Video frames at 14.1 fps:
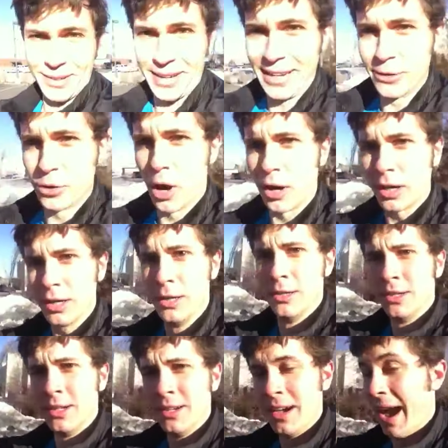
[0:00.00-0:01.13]
they're getting drunk.
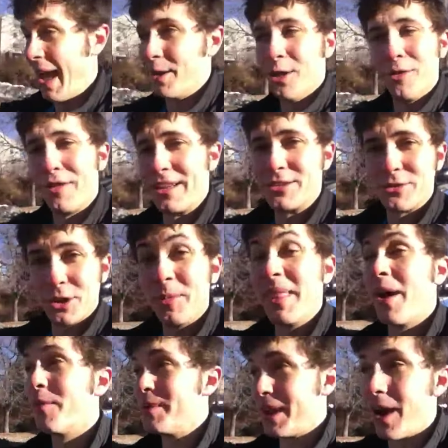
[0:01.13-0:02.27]
I don't know if that's true, but
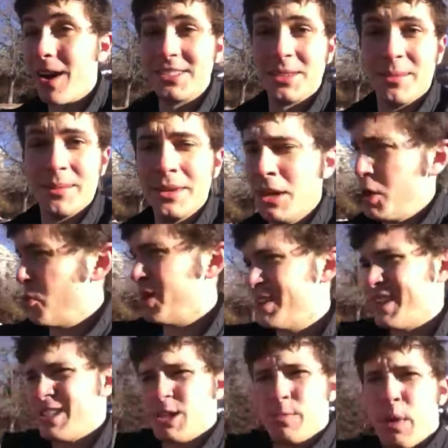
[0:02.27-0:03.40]
that would be awesome. What
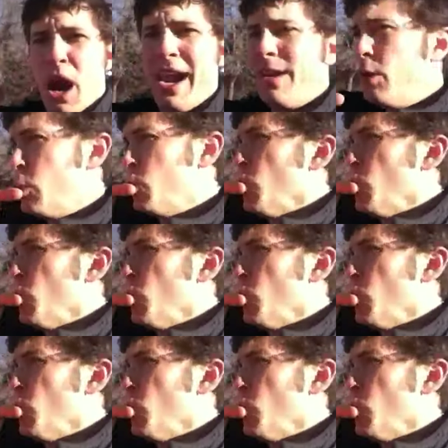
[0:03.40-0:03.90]
is this, Sprite?